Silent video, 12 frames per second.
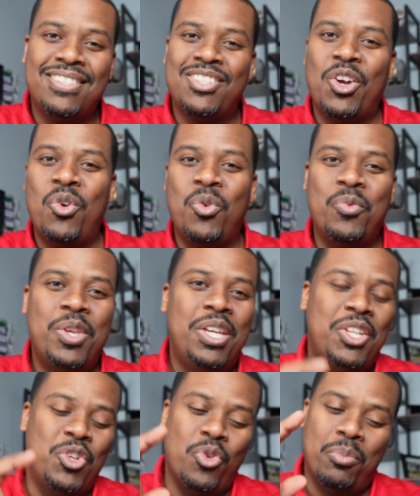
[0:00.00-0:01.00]
So
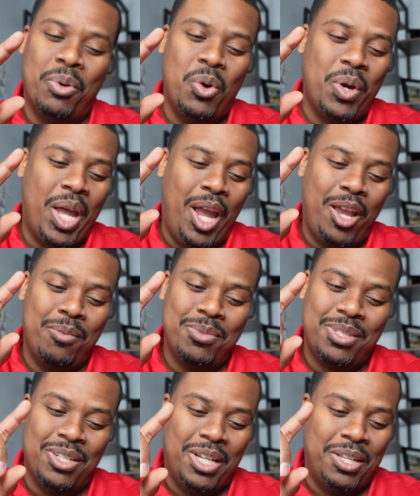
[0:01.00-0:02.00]
during bowl
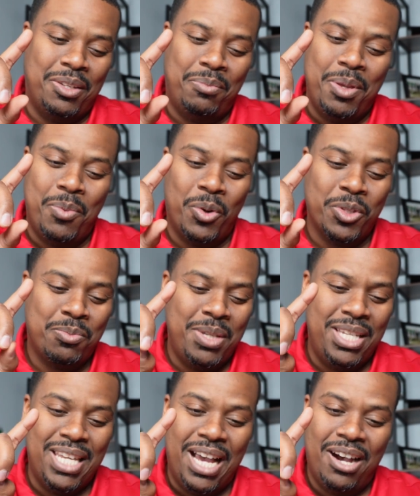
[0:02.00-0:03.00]
games, the people on
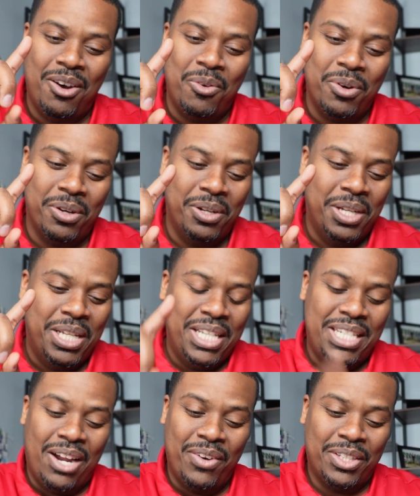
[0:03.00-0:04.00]
speed dial were
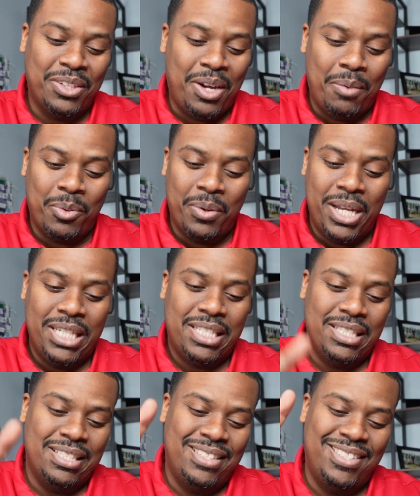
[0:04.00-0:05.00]
director of
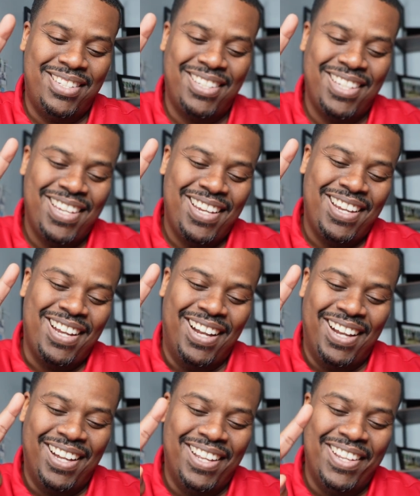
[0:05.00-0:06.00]
operations,
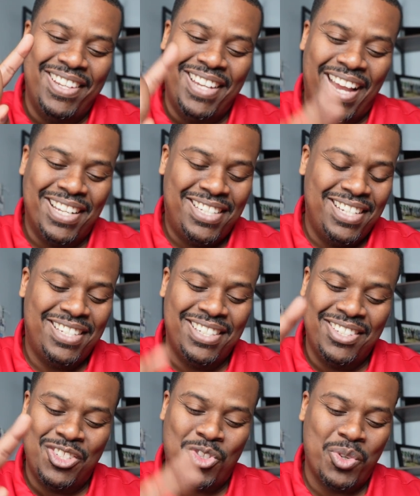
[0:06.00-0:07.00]

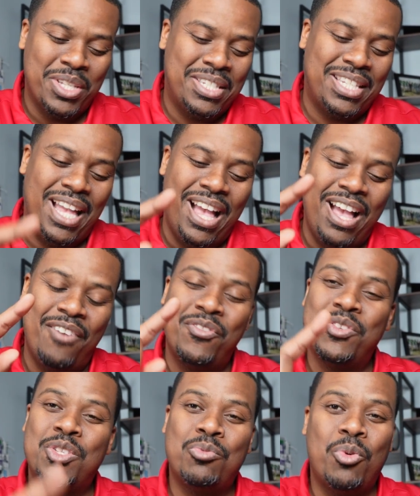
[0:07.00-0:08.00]
dietitians, strength
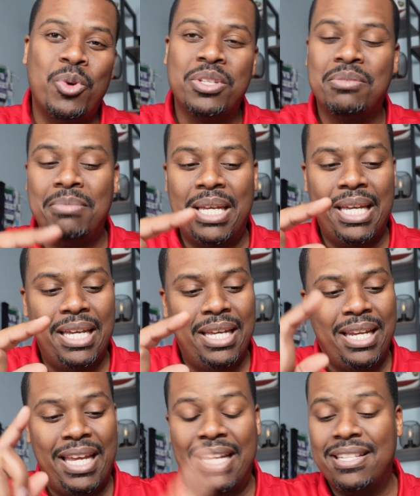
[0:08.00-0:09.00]
staff, sports
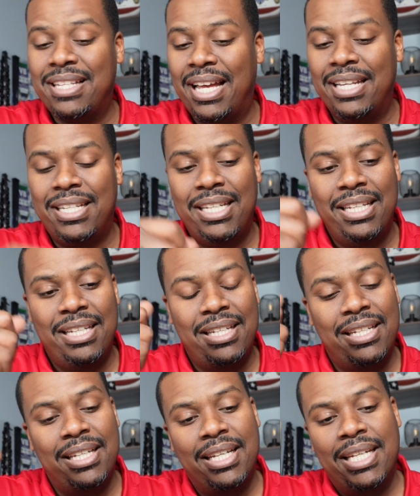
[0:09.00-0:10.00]
med, SID,